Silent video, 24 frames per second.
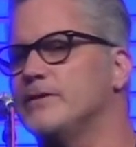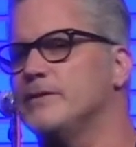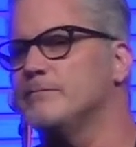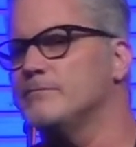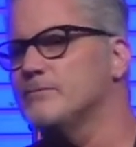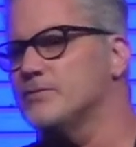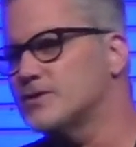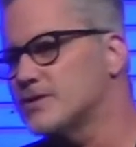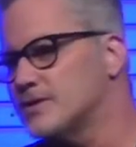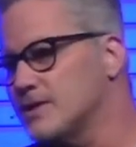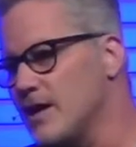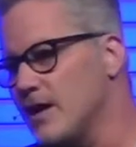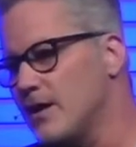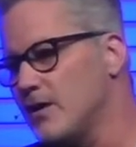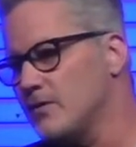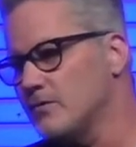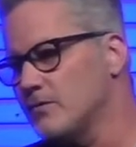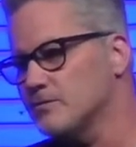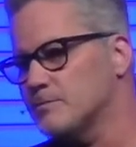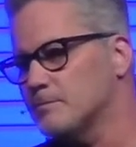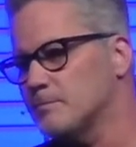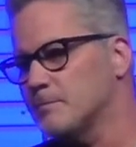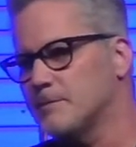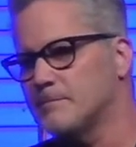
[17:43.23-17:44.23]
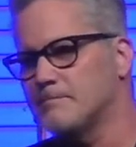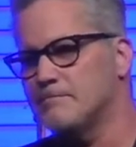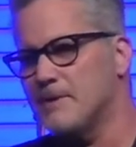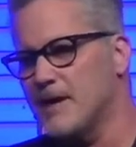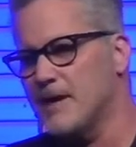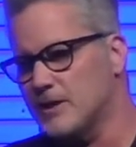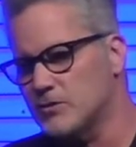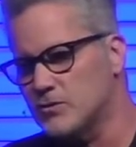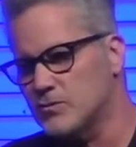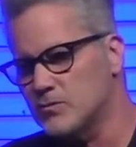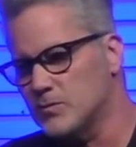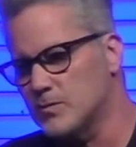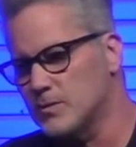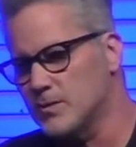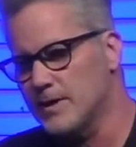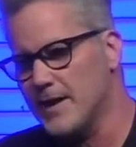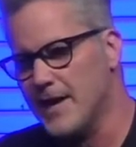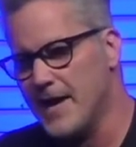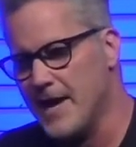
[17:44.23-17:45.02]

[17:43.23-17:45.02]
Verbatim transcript: themselves perpetual